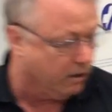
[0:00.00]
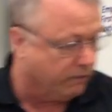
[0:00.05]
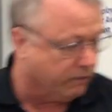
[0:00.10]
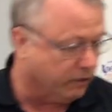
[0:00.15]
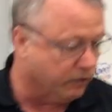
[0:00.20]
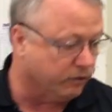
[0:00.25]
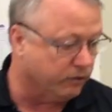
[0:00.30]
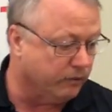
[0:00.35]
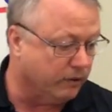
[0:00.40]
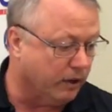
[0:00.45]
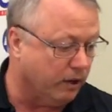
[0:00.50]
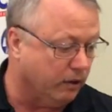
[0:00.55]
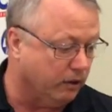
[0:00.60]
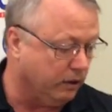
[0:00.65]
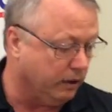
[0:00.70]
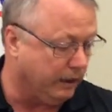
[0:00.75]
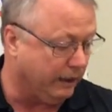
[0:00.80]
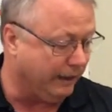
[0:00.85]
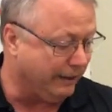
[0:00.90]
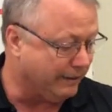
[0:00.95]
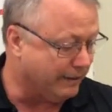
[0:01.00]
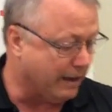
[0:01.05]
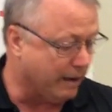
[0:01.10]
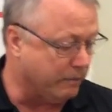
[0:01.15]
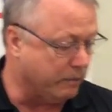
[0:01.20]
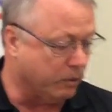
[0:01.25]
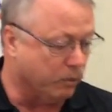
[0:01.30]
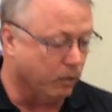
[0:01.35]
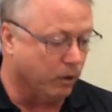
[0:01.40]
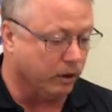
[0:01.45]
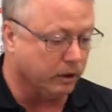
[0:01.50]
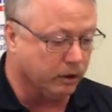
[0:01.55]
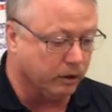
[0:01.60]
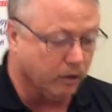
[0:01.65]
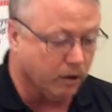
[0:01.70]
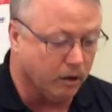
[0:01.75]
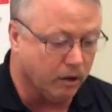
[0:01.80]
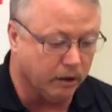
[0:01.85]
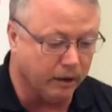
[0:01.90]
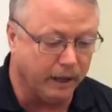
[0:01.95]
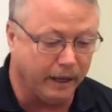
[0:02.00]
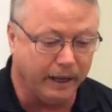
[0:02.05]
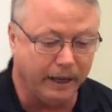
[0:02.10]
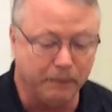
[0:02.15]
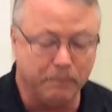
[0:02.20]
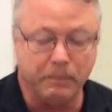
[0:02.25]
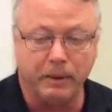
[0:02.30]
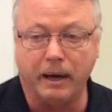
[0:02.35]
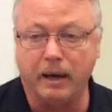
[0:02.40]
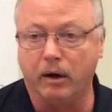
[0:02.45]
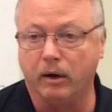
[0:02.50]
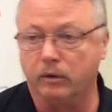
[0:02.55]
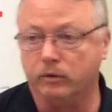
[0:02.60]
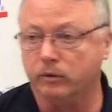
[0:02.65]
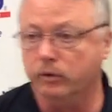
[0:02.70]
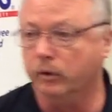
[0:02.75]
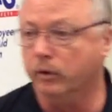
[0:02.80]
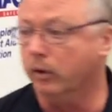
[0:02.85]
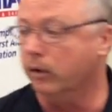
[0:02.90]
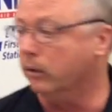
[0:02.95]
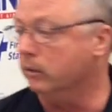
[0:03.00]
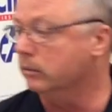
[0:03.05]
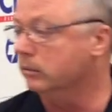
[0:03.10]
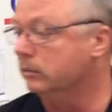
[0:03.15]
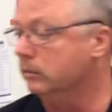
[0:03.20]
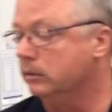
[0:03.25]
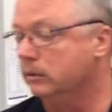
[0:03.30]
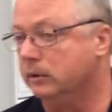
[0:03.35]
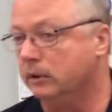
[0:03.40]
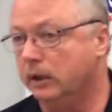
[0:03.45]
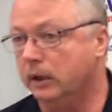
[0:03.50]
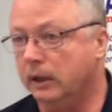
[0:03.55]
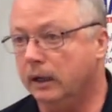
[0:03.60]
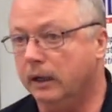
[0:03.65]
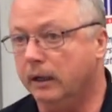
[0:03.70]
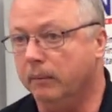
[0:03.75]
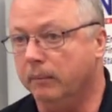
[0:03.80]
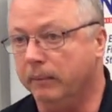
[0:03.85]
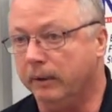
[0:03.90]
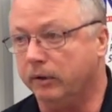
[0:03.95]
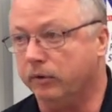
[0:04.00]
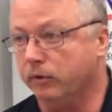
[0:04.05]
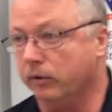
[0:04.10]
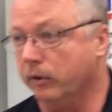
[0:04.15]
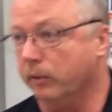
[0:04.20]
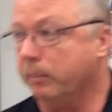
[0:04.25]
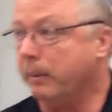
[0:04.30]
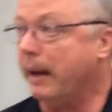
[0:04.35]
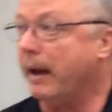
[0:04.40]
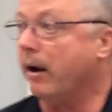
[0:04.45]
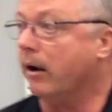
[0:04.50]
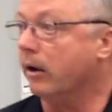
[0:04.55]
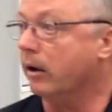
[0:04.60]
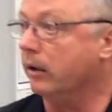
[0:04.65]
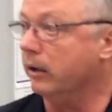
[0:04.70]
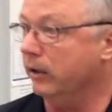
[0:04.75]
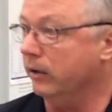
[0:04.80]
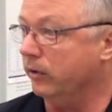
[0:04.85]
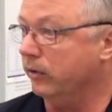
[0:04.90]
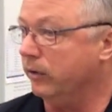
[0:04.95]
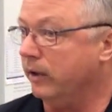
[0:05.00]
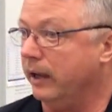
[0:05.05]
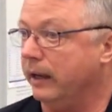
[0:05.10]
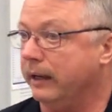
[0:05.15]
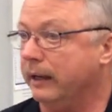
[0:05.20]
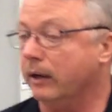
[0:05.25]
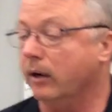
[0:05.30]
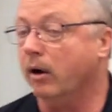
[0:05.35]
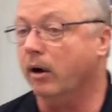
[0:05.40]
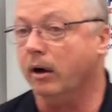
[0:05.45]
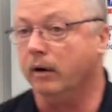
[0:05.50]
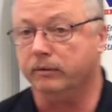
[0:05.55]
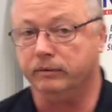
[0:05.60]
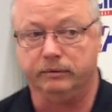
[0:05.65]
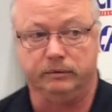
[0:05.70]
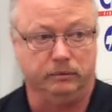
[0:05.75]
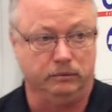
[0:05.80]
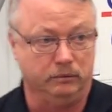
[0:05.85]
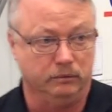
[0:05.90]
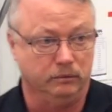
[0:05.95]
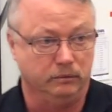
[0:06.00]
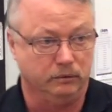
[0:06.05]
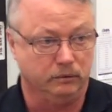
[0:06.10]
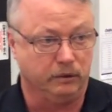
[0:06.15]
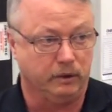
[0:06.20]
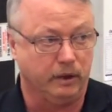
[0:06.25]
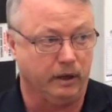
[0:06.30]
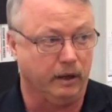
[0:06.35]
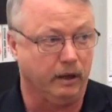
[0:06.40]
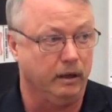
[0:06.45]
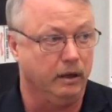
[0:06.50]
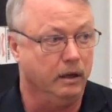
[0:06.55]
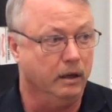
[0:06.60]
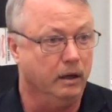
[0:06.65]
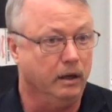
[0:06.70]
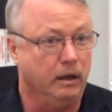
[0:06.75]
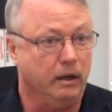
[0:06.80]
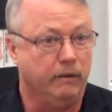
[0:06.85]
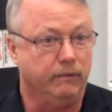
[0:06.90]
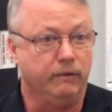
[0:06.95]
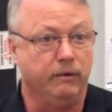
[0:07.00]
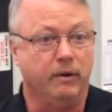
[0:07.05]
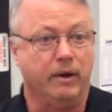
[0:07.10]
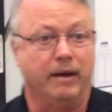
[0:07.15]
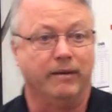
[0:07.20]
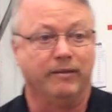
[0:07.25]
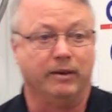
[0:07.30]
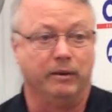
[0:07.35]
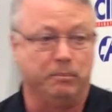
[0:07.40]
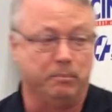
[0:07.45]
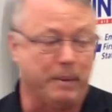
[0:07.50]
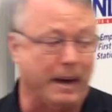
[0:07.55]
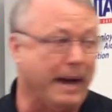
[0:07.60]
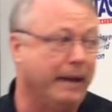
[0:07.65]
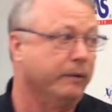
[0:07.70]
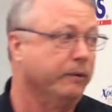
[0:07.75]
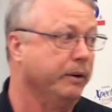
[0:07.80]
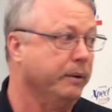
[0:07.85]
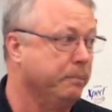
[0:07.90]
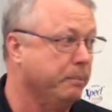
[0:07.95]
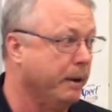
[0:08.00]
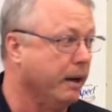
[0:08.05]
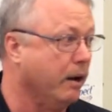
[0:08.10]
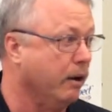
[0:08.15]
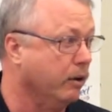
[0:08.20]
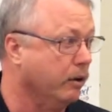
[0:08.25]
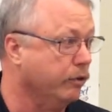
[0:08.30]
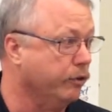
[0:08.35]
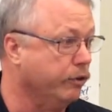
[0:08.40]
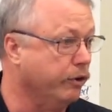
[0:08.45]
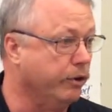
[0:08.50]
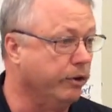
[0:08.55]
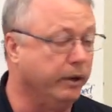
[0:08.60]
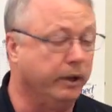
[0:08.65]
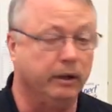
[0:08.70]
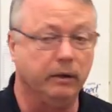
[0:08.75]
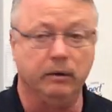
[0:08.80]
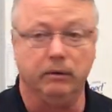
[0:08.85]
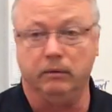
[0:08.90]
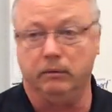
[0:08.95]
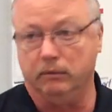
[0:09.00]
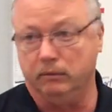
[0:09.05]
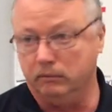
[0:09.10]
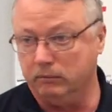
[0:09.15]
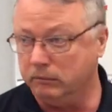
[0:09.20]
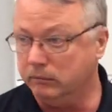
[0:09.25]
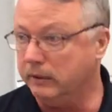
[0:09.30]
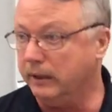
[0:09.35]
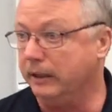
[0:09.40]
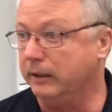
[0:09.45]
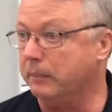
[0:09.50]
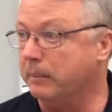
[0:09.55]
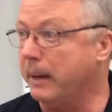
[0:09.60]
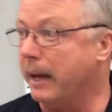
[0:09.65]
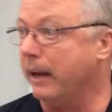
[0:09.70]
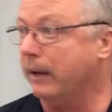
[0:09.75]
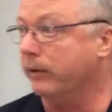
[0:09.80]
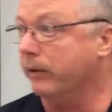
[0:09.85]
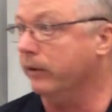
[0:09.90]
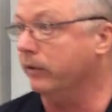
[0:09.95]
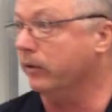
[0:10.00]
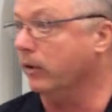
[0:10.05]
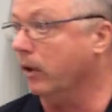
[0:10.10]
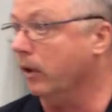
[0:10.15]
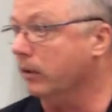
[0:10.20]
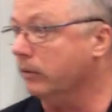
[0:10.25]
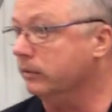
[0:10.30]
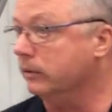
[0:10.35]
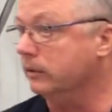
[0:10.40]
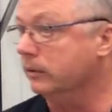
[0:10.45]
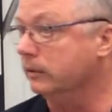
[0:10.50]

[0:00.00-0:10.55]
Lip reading: First of all, anytime you're working on a power tool, make sure the power is taken off. Okay? If you have a battery powered unit, take the batteries off.